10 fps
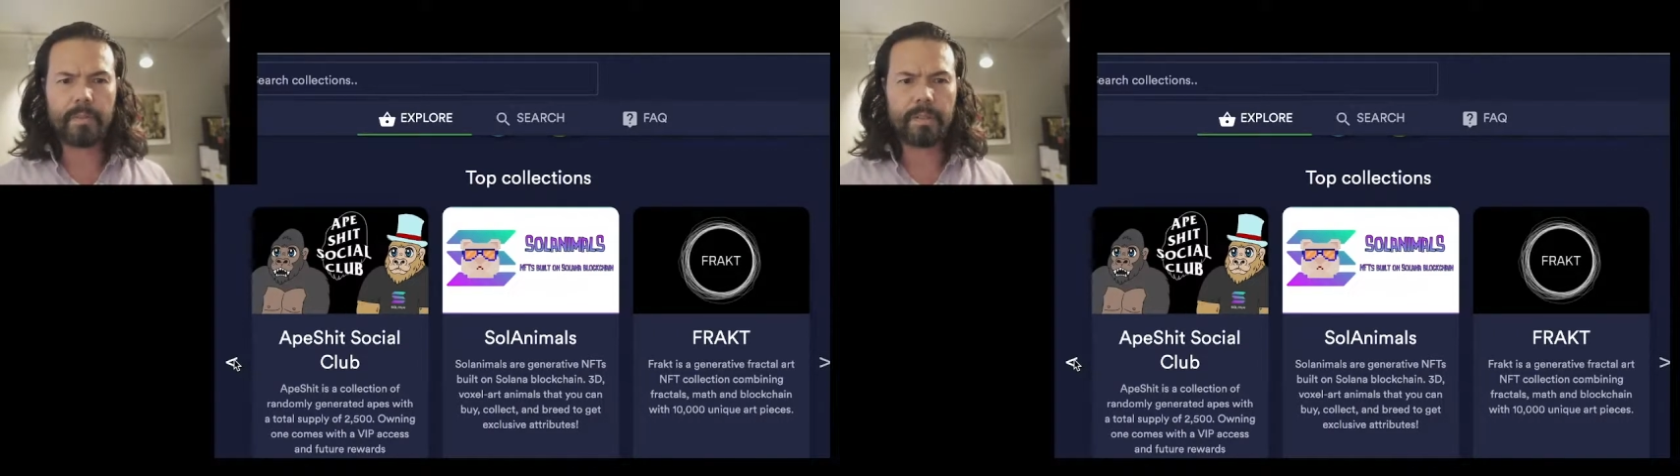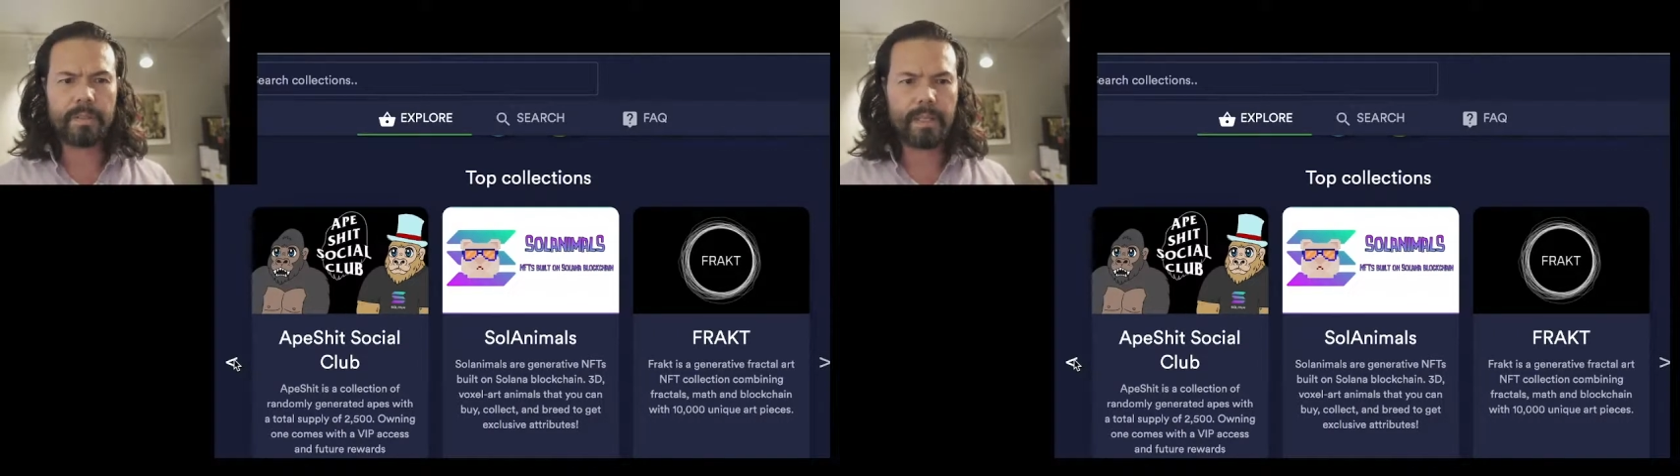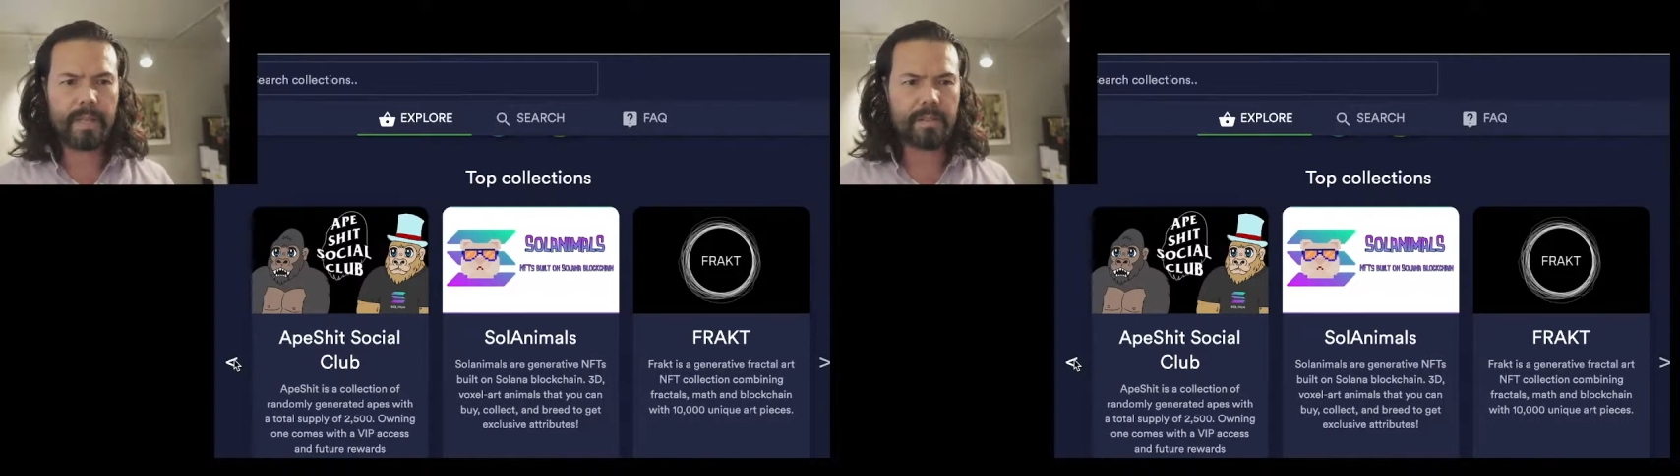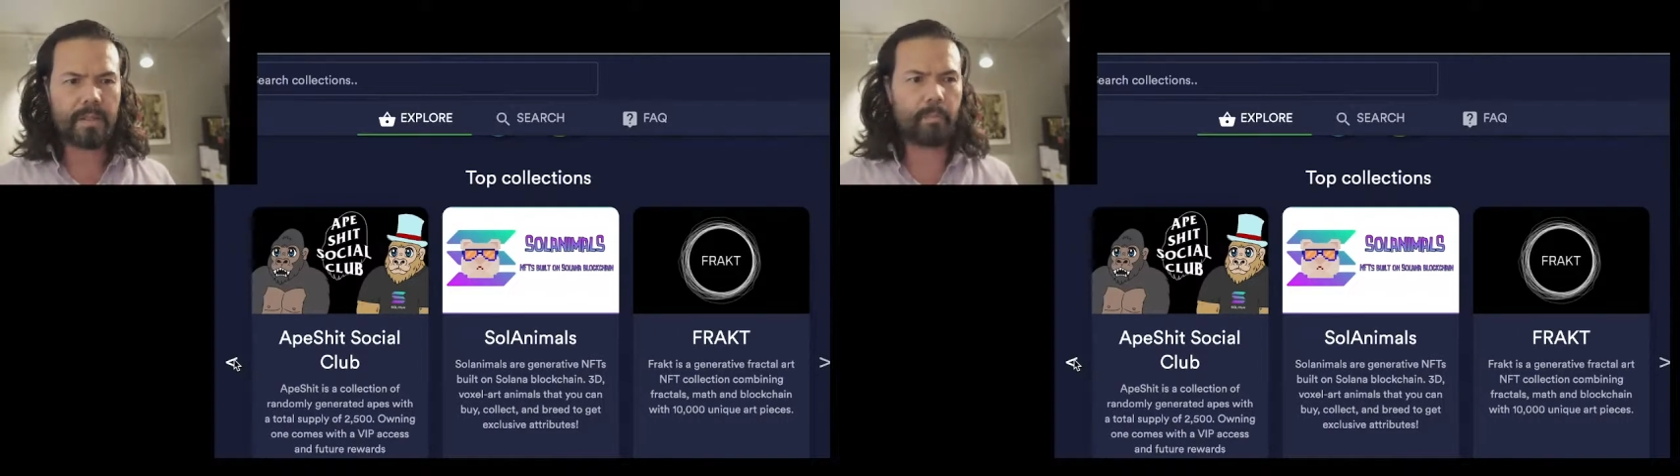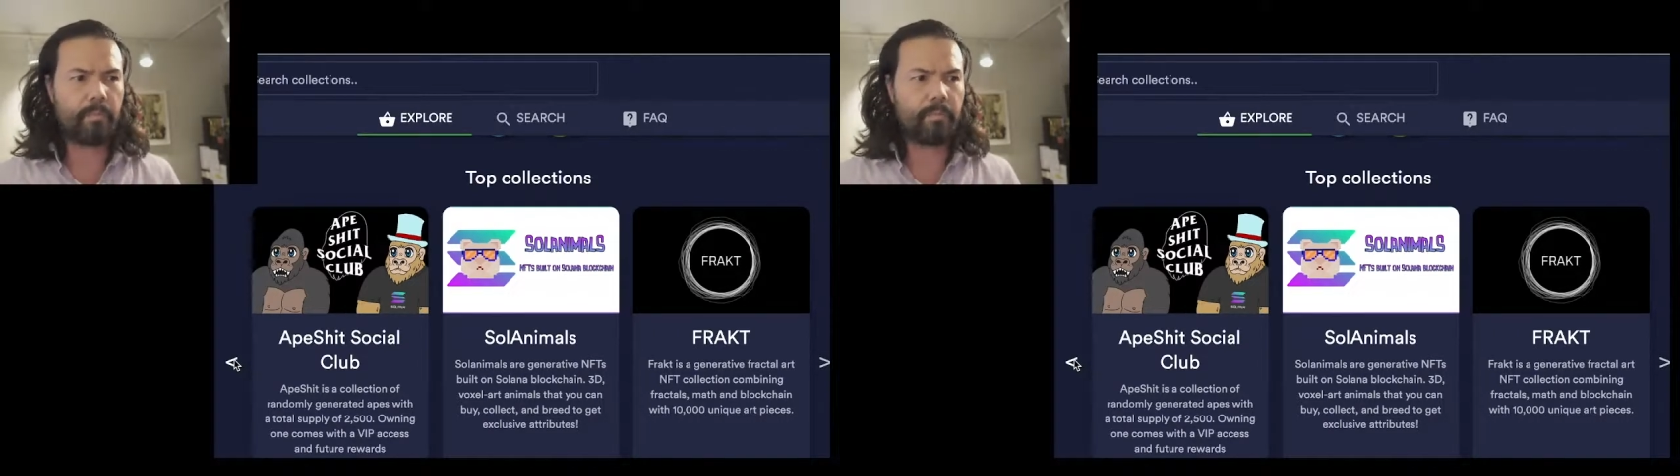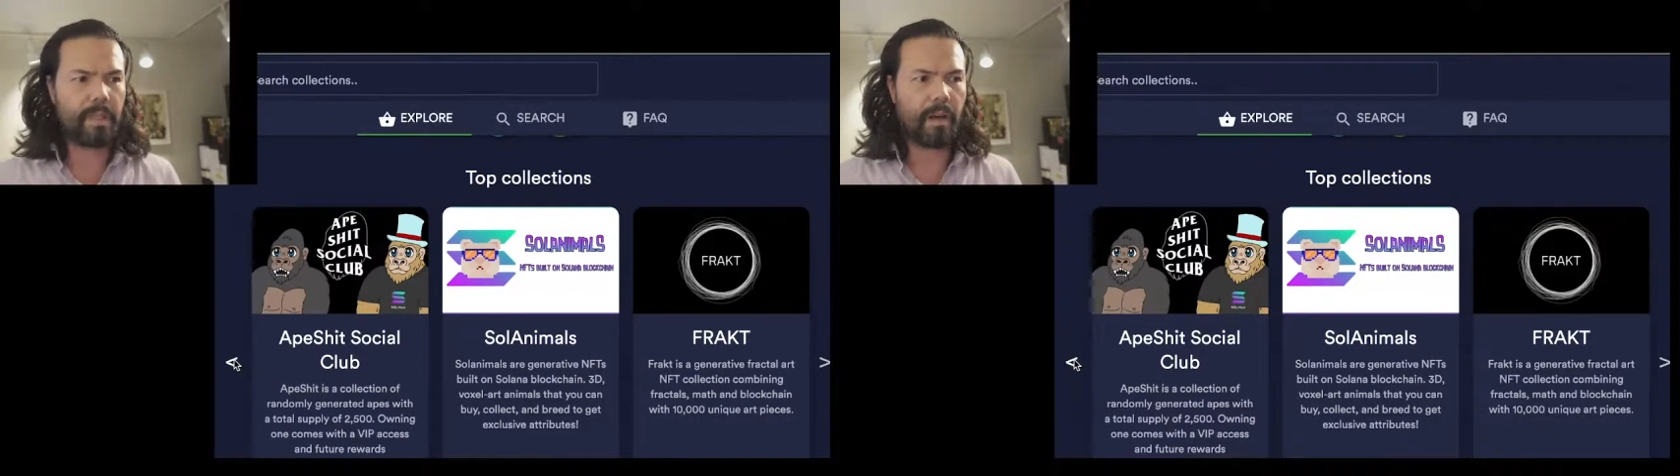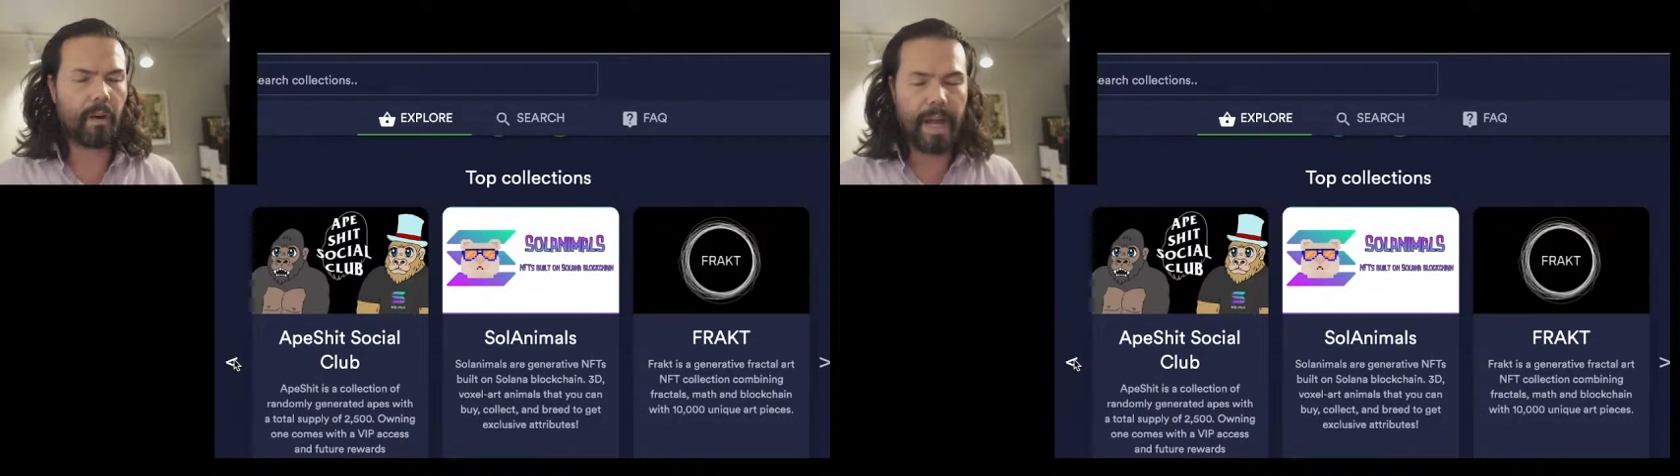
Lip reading: These things that are